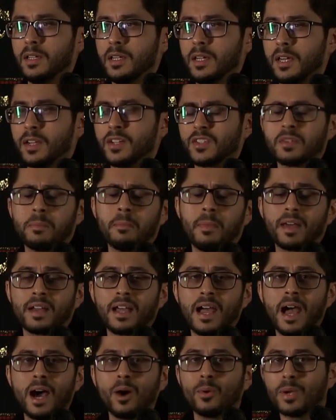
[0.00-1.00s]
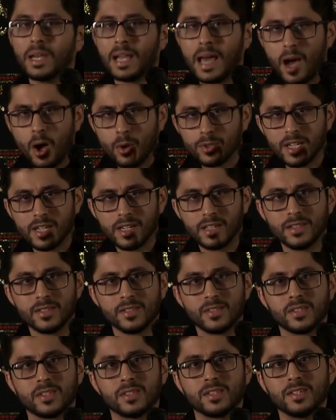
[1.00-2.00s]
It doesn't matter how loud it
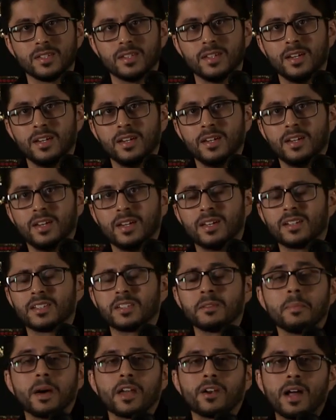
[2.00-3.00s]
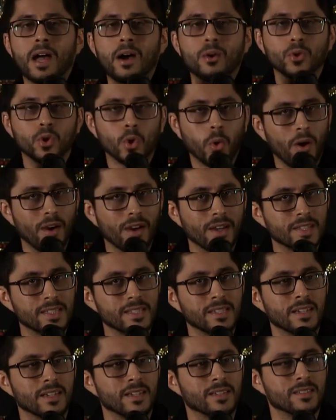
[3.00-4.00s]
is, it doesn't matter how
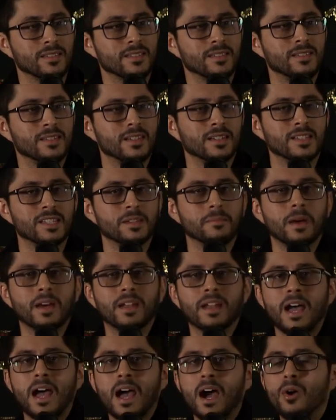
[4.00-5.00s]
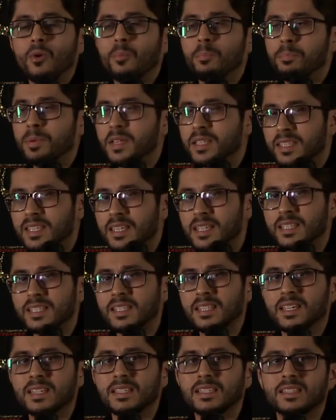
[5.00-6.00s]
quiet it is, it doesn't matter how busy it
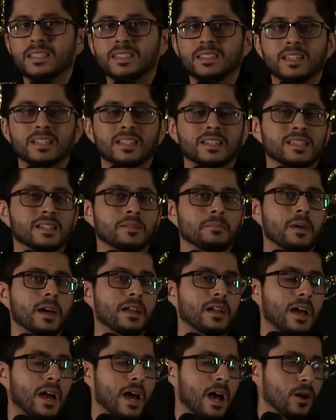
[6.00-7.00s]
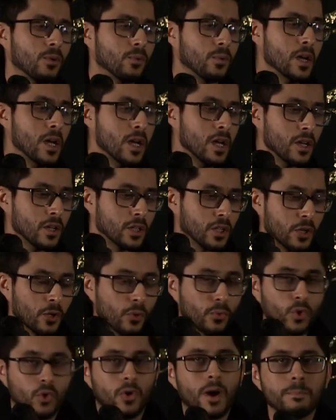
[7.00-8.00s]
is, it doesn't matter how
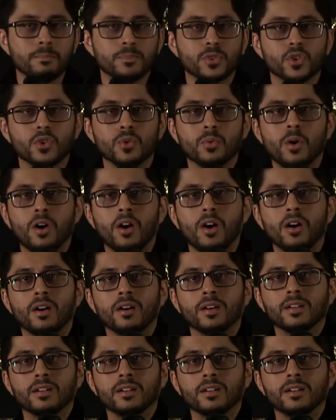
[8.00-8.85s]
cramped you are.